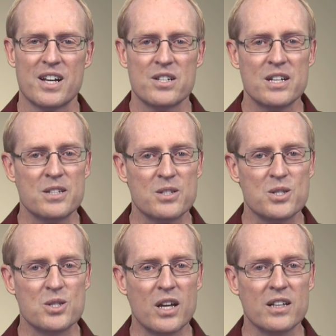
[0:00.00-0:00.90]
since it's
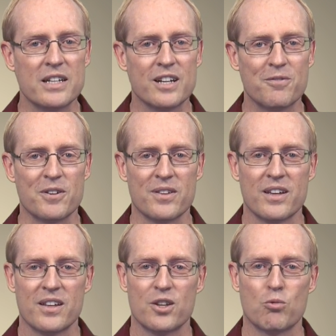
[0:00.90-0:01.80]
subtly different
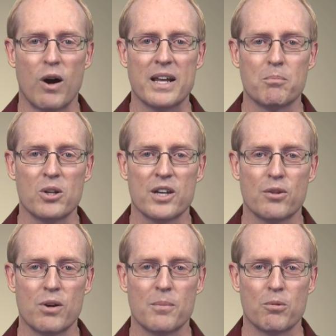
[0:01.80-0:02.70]
than writing
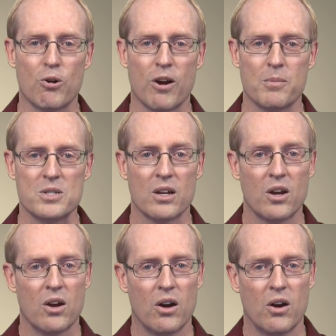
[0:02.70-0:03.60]
multi-threaded programs
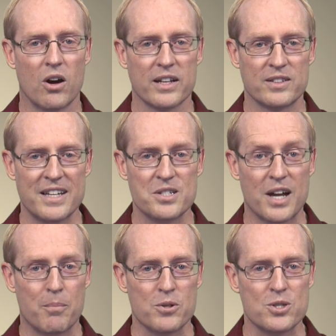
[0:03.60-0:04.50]
on a
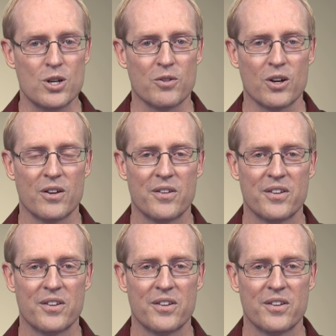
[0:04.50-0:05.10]
desktop or server.